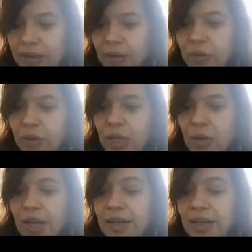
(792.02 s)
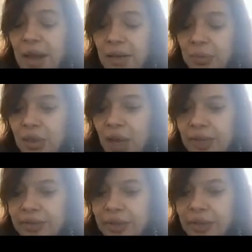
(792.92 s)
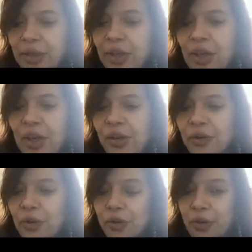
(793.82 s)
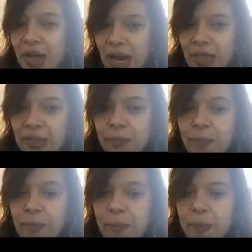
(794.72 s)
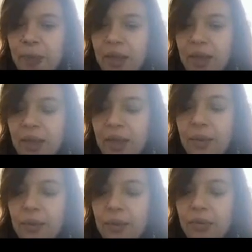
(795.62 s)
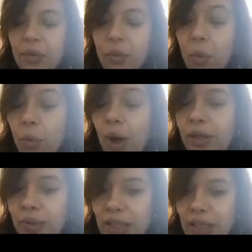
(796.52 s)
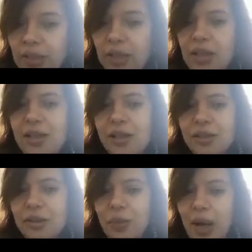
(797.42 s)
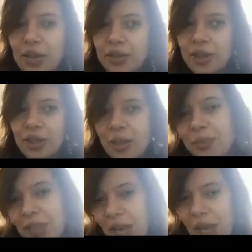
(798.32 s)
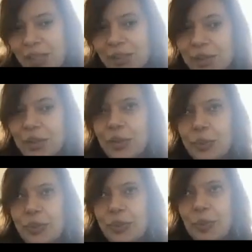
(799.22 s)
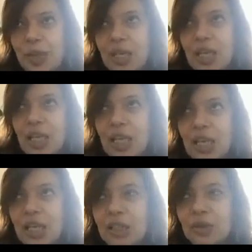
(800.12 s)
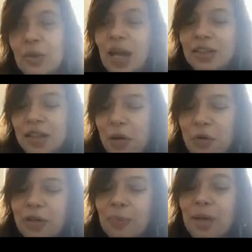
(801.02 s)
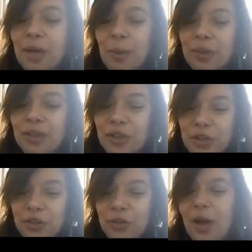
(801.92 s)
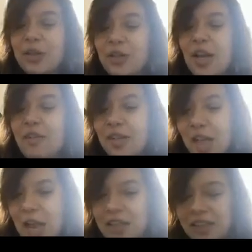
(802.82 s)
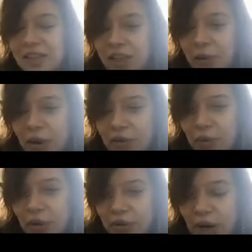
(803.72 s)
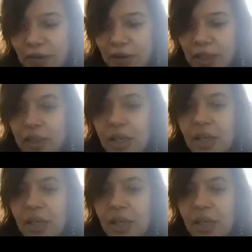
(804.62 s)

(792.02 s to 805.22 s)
So you're in a way cannibalizing your own ads. The one reason to actually keep the ads would be to not allow your competition to actually have an ad and take away from your traffic.